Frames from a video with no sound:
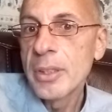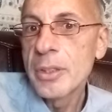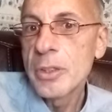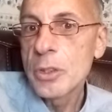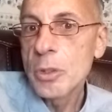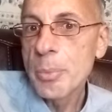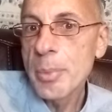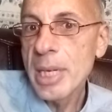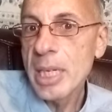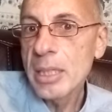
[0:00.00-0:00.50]

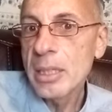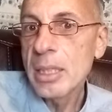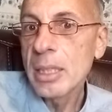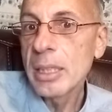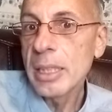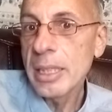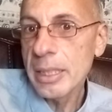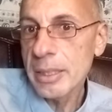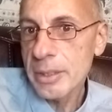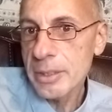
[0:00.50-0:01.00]
to make the
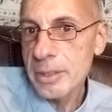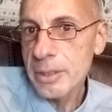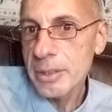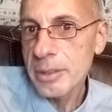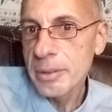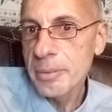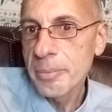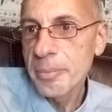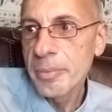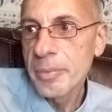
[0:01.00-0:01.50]

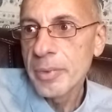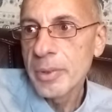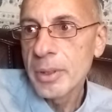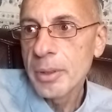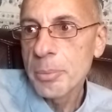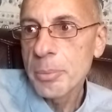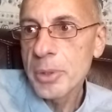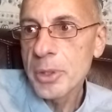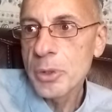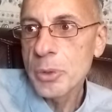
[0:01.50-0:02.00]
links
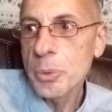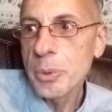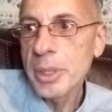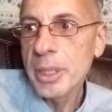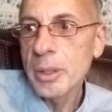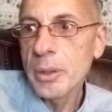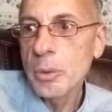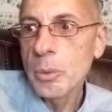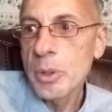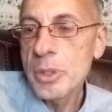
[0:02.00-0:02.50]

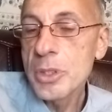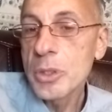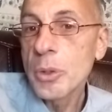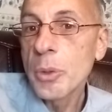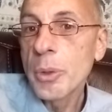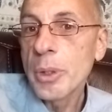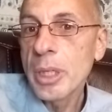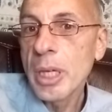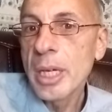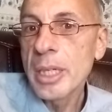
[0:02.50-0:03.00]
between what's
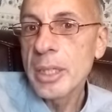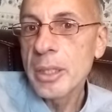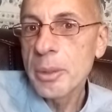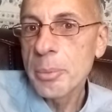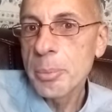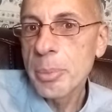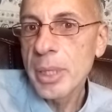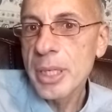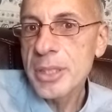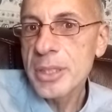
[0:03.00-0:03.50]
going on in the
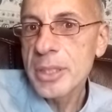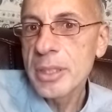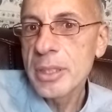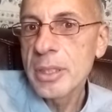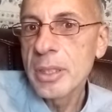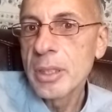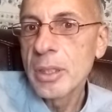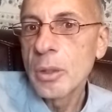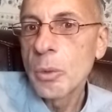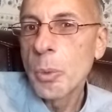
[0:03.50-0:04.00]
present,
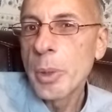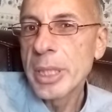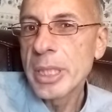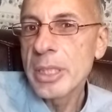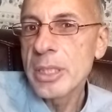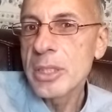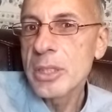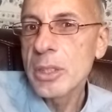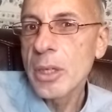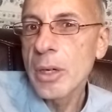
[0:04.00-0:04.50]
when it
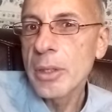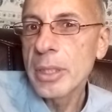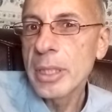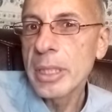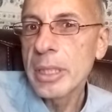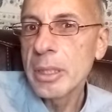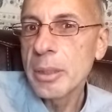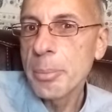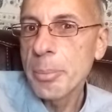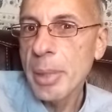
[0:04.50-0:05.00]
started
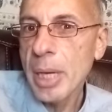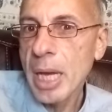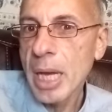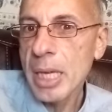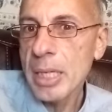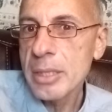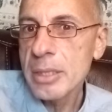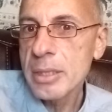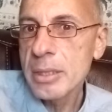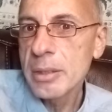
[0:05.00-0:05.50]
in the
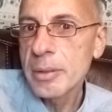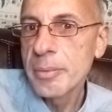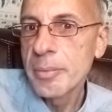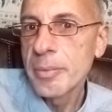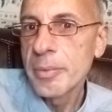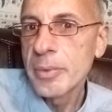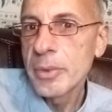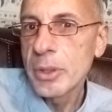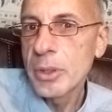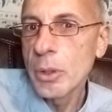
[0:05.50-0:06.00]
past,
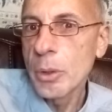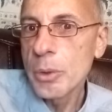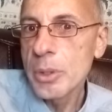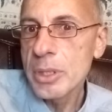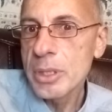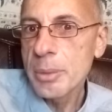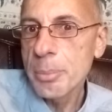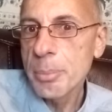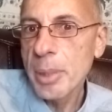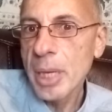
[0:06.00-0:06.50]
to notice
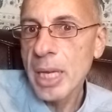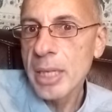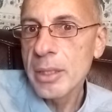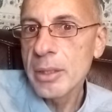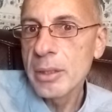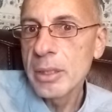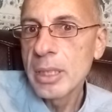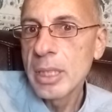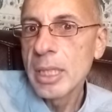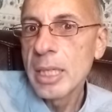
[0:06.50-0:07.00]
the
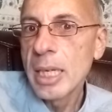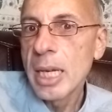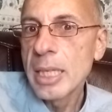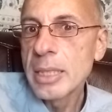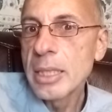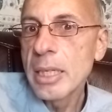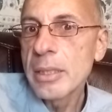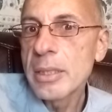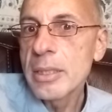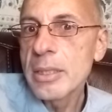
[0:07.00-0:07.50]
pattern, and
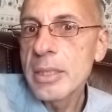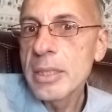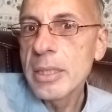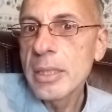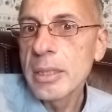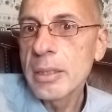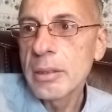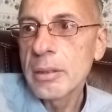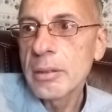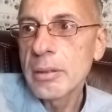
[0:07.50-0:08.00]
then to see
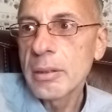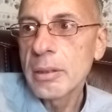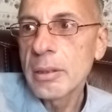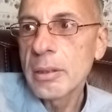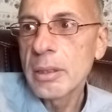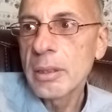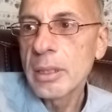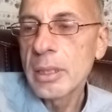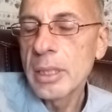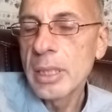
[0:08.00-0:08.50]
it
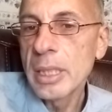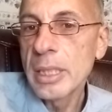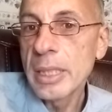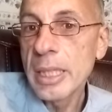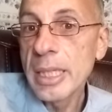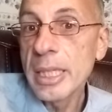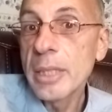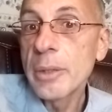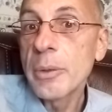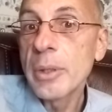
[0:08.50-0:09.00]
in the
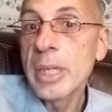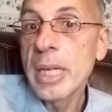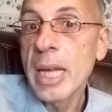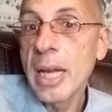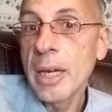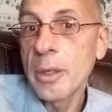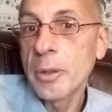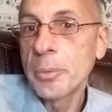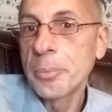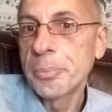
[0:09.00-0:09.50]
here and
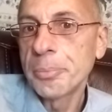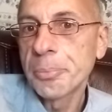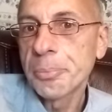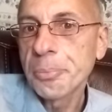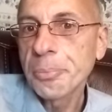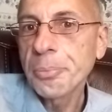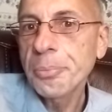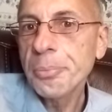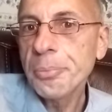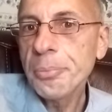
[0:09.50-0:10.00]
now.
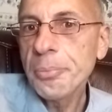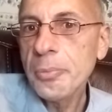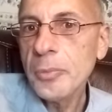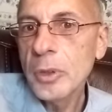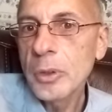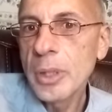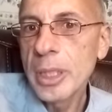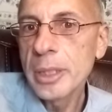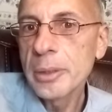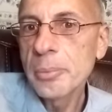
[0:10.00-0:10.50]

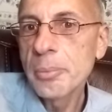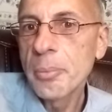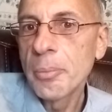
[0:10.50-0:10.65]
Right?